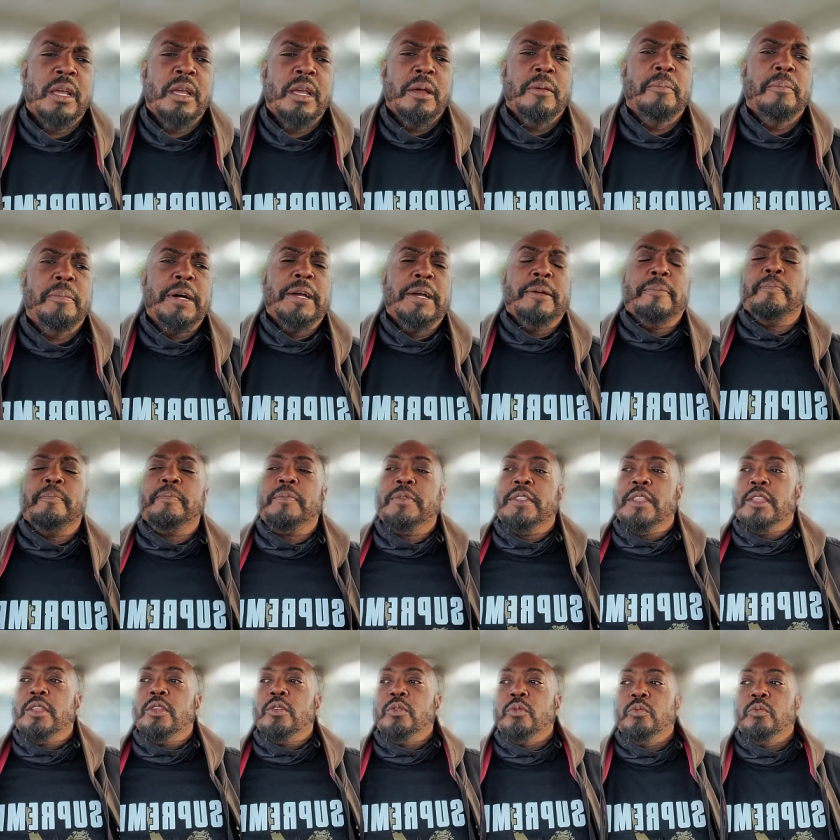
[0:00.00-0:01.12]
But
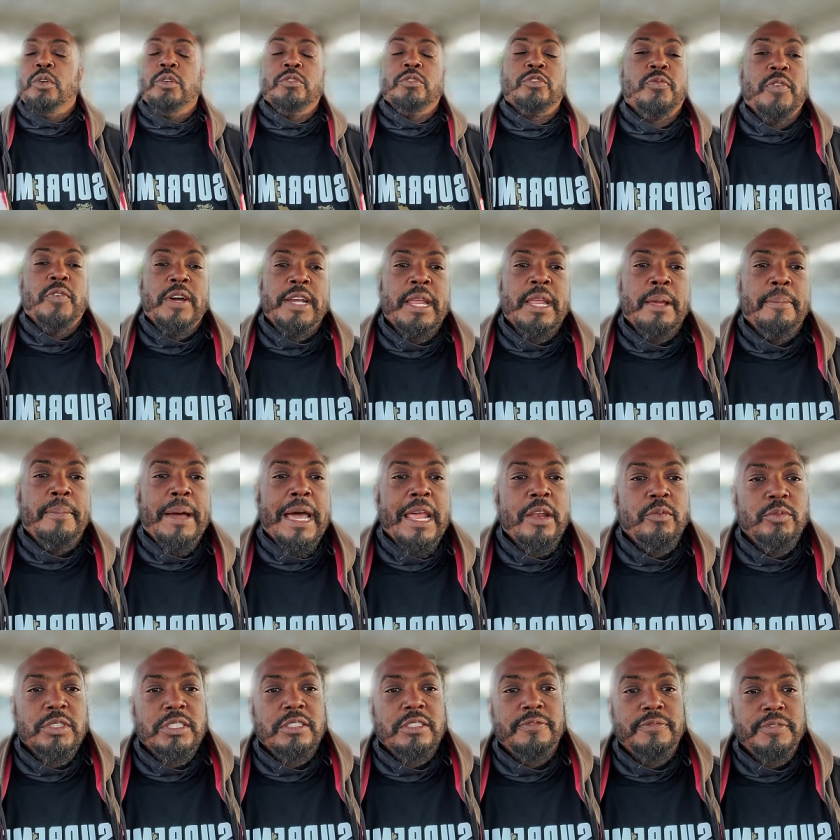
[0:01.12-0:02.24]
what was funny about it
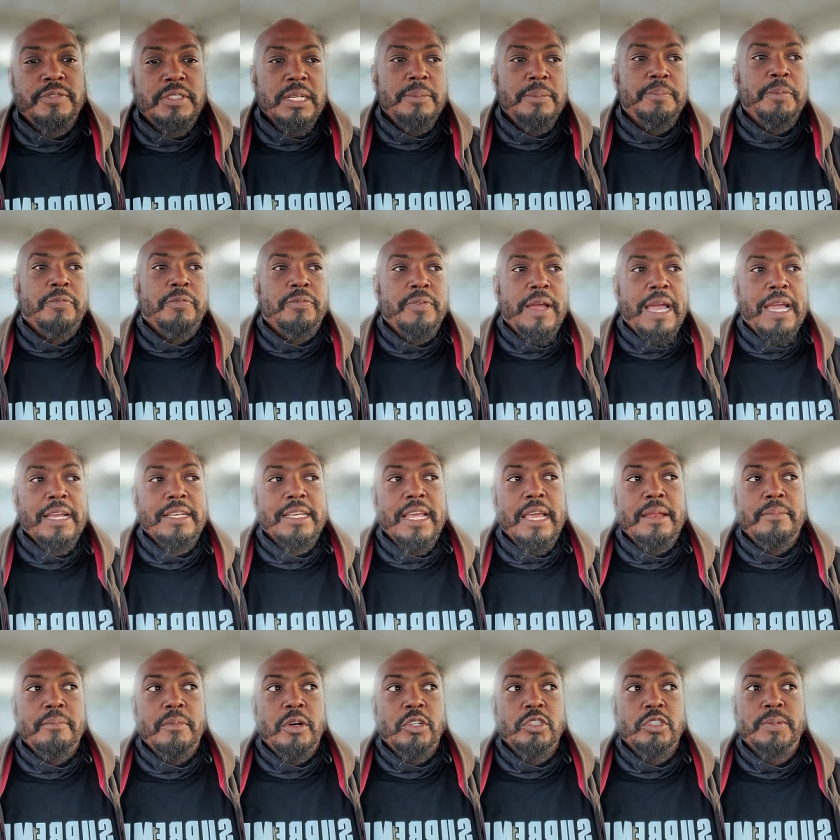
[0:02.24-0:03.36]
was the simple fact that
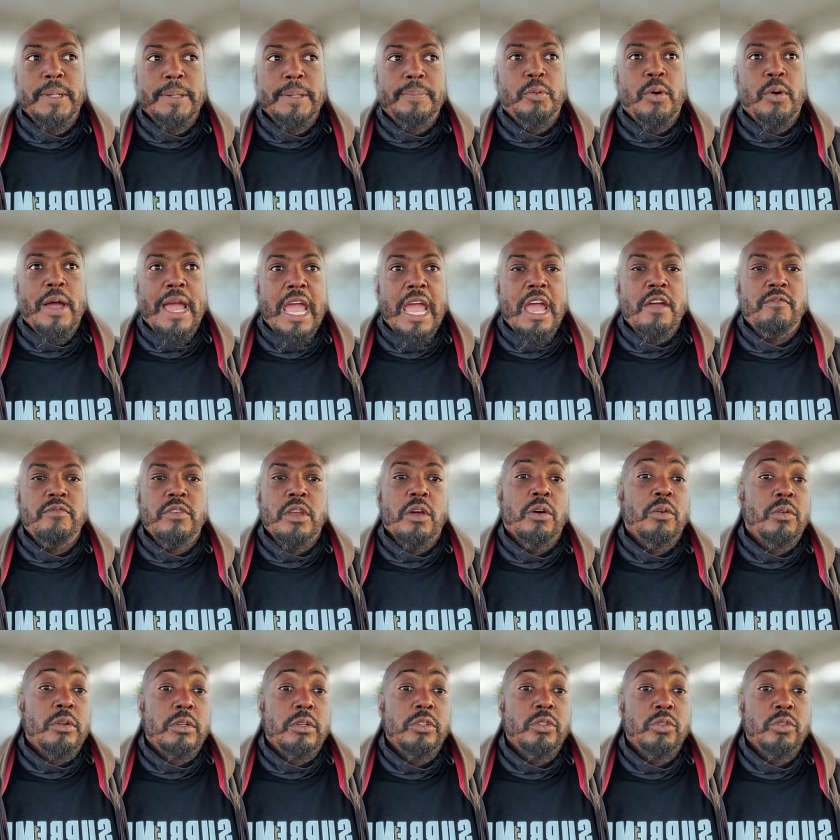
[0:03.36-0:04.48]
most people have no
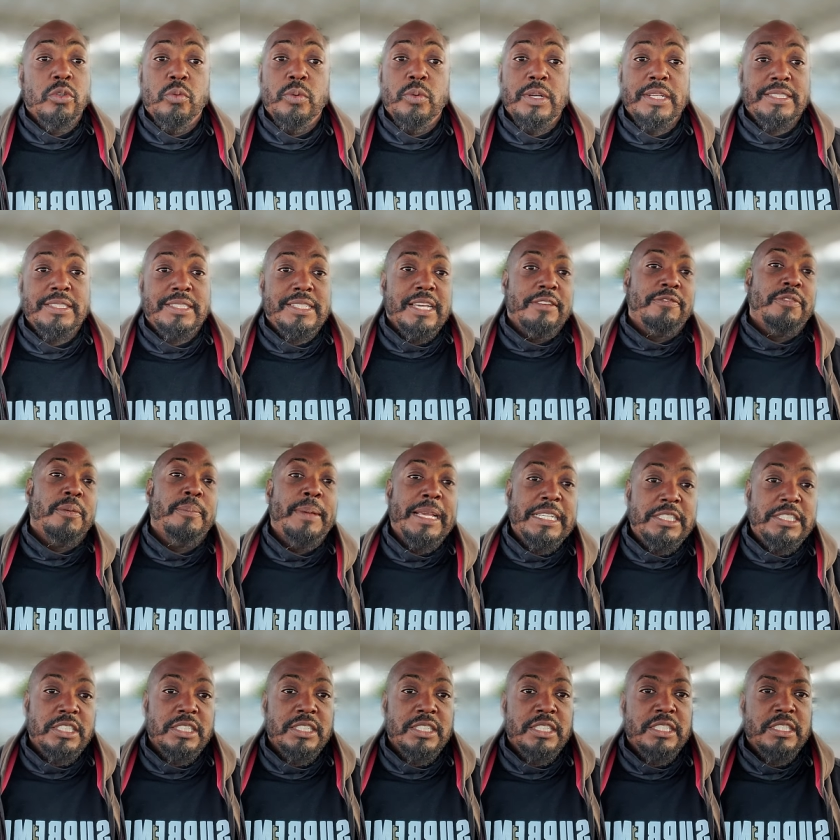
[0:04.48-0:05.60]
clue of what
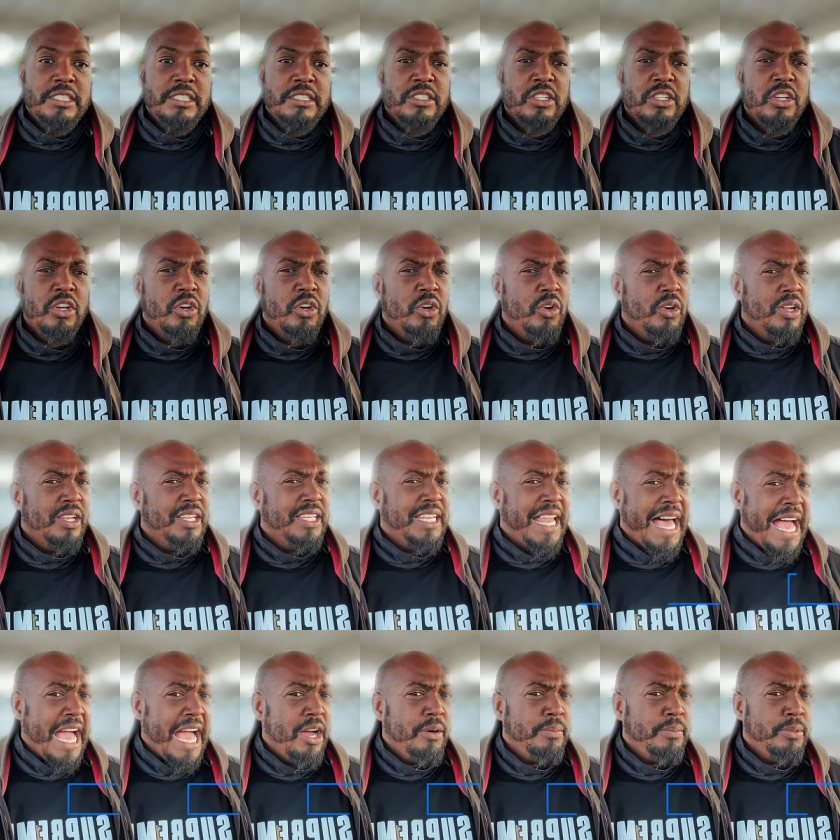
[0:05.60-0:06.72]
defamation is or
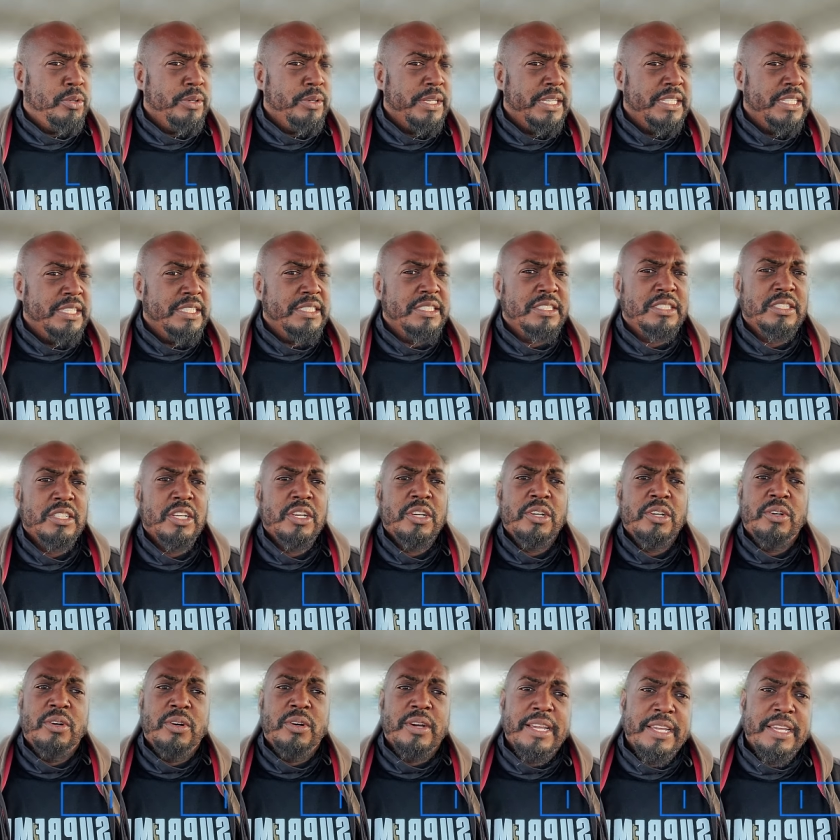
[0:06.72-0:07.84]
libel is
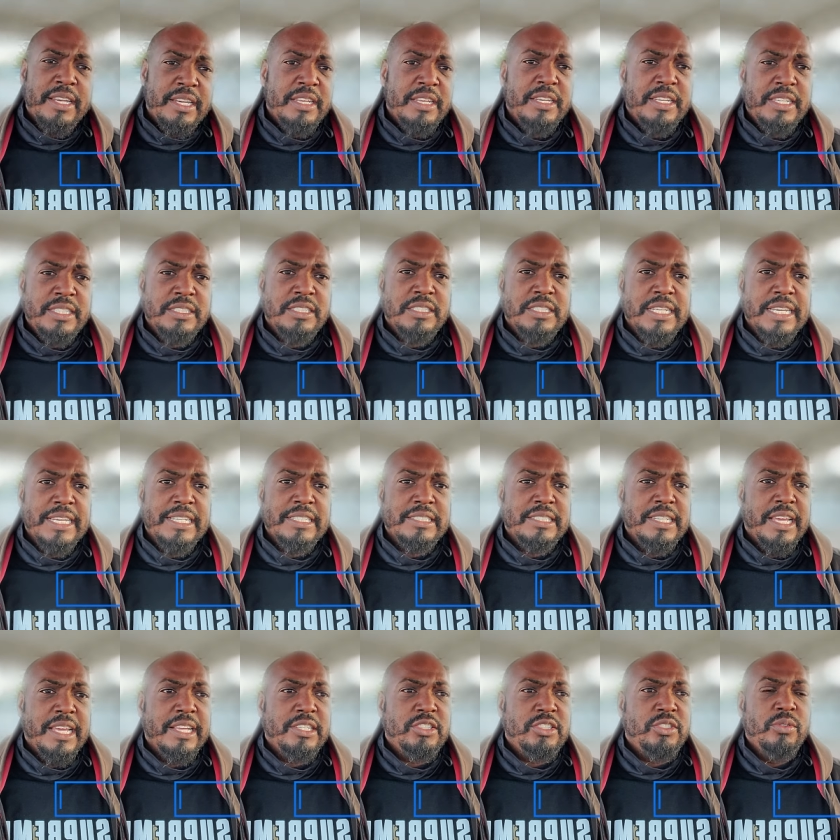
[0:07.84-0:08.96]
or any of these things
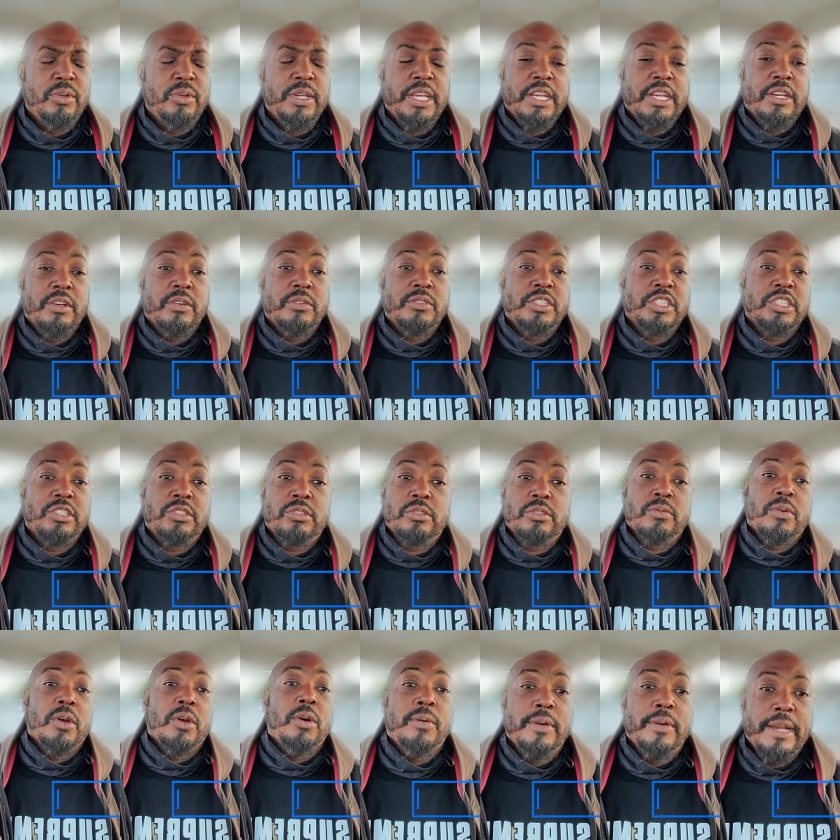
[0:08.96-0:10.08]
that you hear just
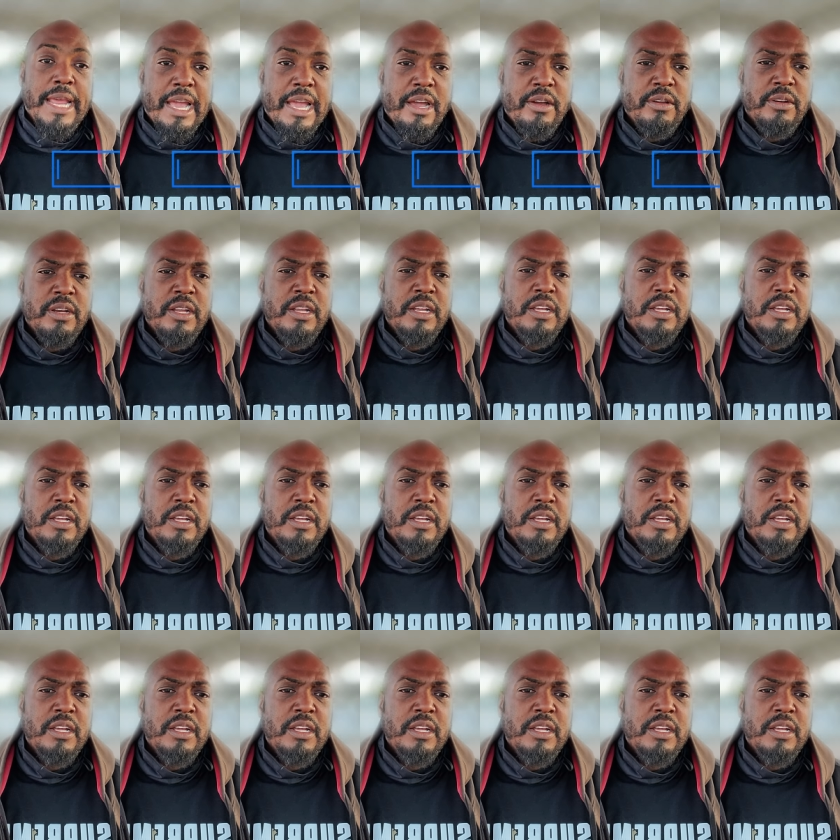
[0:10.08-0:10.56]
thrown out